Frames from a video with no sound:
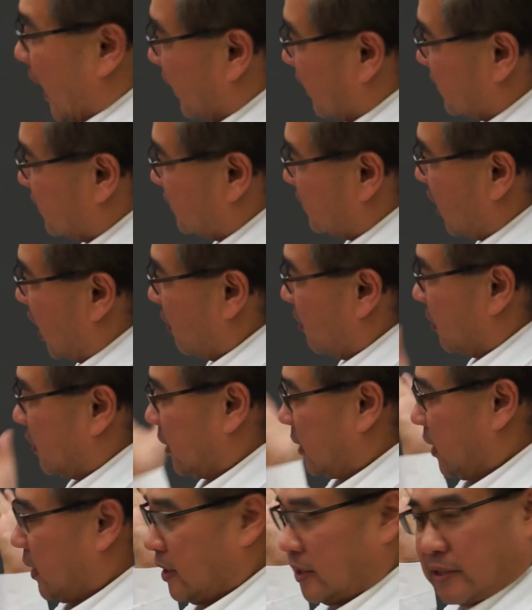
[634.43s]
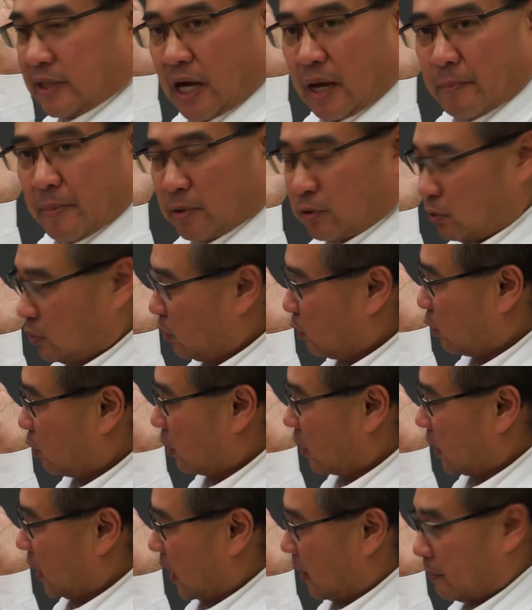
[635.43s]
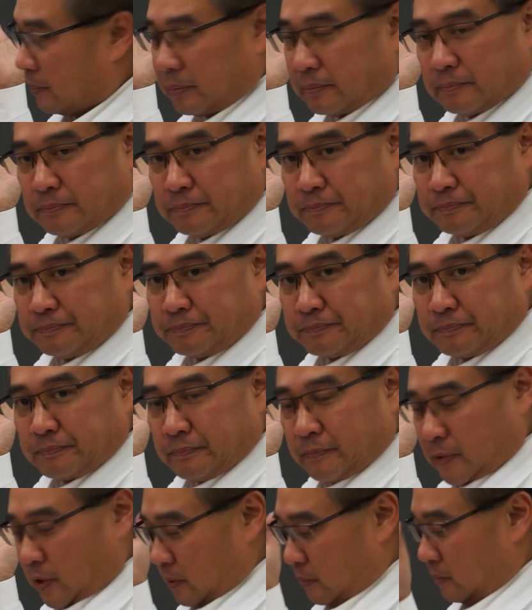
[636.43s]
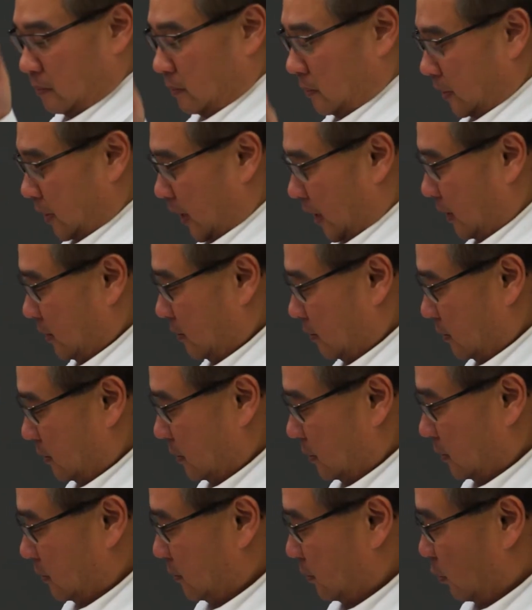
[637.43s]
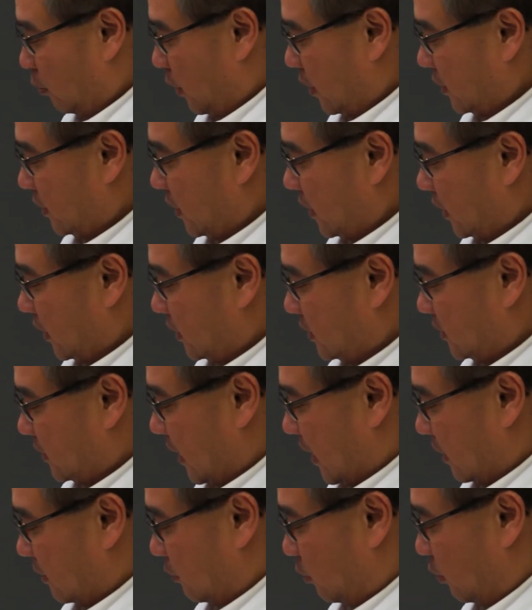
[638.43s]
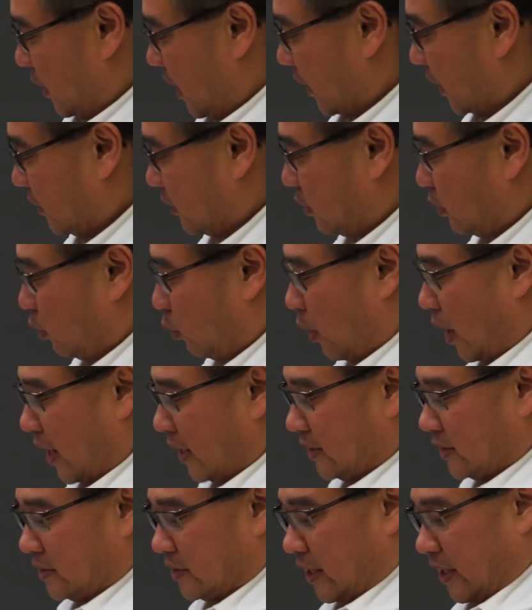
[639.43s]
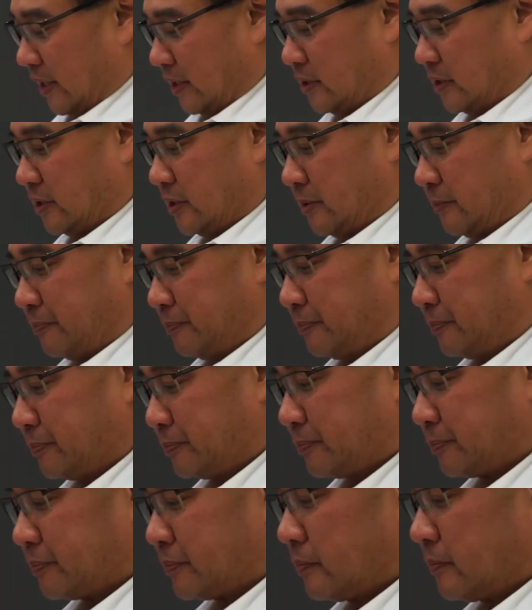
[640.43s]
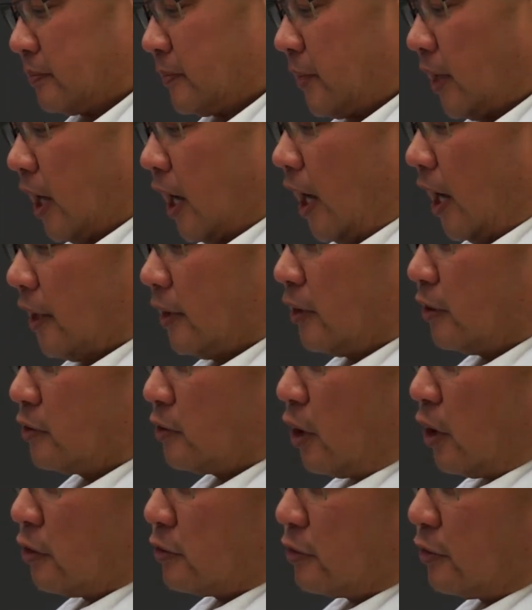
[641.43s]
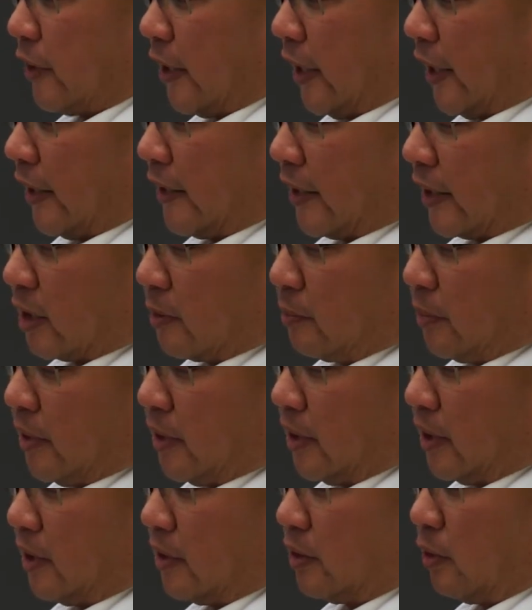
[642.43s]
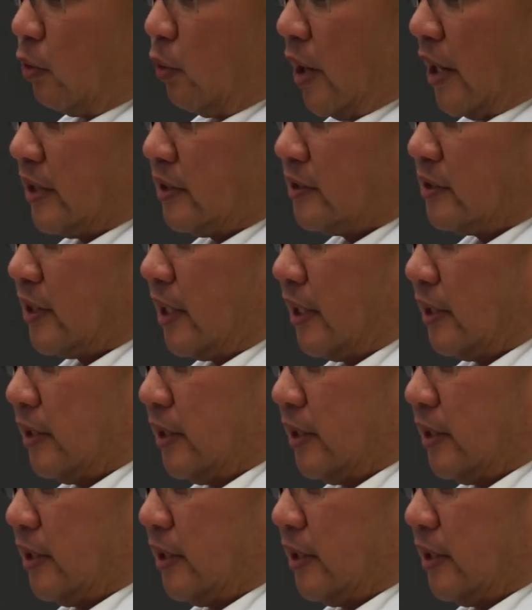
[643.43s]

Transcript: can stop it at any time by doing the roller clamp. Okay, one thing is that when I get to the Y sites, there's also air that could be in the Y site